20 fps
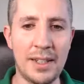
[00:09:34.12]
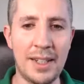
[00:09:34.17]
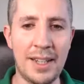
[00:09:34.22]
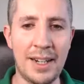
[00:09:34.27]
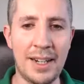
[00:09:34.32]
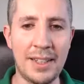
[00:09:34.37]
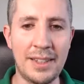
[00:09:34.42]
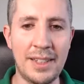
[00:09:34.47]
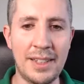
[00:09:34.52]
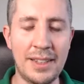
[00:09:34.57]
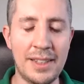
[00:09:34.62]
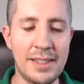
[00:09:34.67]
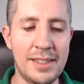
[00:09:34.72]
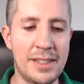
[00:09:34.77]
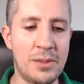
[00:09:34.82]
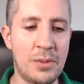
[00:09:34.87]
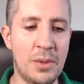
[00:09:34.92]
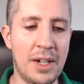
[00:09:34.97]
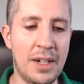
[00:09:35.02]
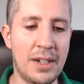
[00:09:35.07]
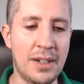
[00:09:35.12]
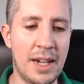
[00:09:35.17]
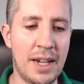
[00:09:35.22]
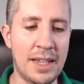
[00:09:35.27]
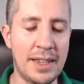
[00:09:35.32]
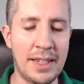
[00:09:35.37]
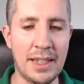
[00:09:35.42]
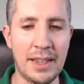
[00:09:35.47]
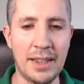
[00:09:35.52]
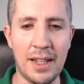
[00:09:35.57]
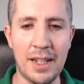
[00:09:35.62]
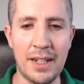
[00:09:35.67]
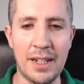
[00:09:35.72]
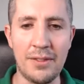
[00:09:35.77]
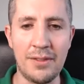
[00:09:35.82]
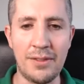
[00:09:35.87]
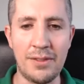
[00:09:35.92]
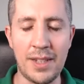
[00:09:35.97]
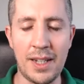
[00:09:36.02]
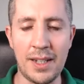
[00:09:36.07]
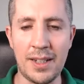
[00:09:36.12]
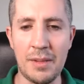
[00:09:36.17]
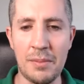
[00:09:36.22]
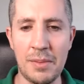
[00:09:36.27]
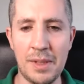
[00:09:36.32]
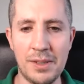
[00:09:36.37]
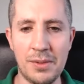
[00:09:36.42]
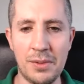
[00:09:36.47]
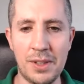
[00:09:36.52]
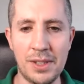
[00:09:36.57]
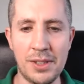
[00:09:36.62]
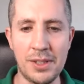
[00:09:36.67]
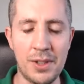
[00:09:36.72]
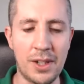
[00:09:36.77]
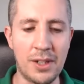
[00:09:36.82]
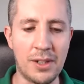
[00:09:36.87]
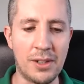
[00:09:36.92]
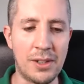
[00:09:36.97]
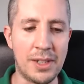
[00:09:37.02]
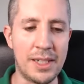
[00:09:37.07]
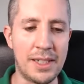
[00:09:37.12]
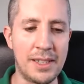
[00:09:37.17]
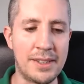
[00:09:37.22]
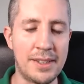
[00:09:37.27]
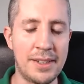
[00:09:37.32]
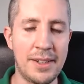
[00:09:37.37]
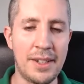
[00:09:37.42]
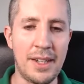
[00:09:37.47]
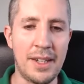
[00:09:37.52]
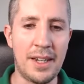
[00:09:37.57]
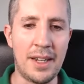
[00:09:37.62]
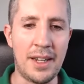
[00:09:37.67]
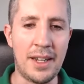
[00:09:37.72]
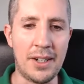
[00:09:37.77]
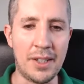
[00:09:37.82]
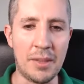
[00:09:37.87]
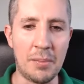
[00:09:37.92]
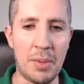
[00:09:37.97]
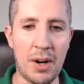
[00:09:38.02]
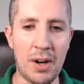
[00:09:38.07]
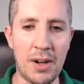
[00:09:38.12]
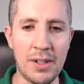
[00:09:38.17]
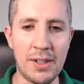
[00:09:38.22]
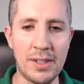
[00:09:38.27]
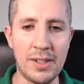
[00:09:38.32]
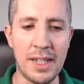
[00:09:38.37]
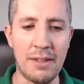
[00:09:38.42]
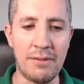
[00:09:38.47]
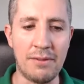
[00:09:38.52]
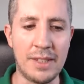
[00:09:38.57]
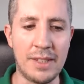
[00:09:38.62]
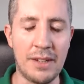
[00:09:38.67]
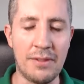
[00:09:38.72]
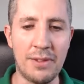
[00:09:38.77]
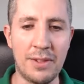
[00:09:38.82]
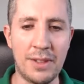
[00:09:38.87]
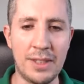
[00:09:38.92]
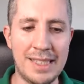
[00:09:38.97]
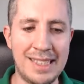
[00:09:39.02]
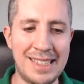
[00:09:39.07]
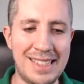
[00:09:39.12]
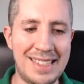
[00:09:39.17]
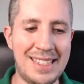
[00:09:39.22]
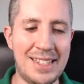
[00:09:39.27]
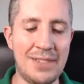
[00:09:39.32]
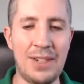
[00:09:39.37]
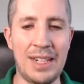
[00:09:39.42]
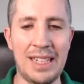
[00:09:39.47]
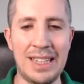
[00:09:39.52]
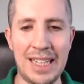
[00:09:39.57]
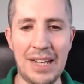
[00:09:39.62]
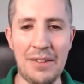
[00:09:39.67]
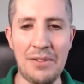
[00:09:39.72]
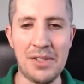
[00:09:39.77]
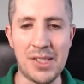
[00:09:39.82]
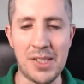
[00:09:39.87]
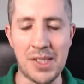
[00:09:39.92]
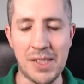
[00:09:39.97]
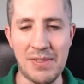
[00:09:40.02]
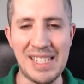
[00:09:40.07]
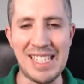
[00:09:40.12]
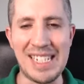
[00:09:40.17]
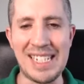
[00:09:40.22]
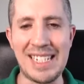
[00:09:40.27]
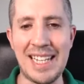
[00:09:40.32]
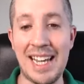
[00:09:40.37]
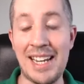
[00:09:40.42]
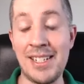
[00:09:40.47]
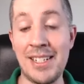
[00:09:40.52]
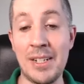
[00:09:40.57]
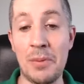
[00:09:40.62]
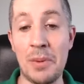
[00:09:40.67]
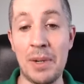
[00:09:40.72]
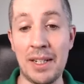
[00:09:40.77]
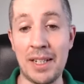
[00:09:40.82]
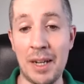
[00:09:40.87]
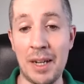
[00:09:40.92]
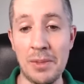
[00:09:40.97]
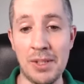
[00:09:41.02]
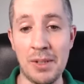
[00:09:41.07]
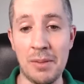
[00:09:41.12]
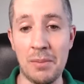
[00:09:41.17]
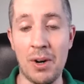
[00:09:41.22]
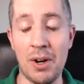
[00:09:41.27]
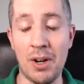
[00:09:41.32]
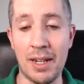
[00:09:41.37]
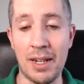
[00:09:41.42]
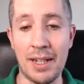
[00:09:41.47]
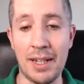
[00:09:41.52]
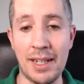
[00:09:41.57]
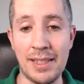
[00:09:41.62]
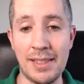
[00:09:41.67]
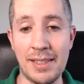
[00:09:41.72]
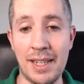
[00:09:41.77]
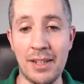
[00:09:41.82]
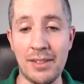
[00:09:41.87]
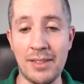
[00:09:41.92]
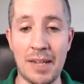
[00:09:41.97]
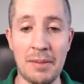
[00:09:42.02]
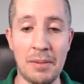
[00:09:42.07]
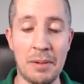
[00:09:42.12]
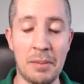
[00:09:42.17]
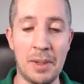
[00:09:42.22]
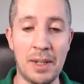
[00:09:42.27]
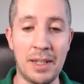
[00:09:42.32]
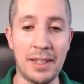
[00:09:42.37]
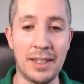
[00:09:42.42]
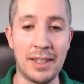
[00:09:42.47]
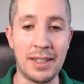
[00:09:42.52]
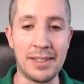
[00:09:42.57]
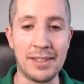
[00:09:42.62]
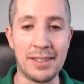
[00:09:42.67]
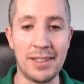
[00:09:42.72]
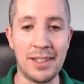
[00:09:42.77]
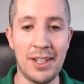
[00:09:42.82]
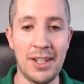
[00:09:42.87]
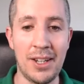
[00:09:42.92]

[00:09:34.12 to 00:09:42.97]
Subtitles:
And I think this is where I think a lot of tech companies really struggle is, you know, the partners have different levels of sophistication when it comes to marketing and sales capabilities.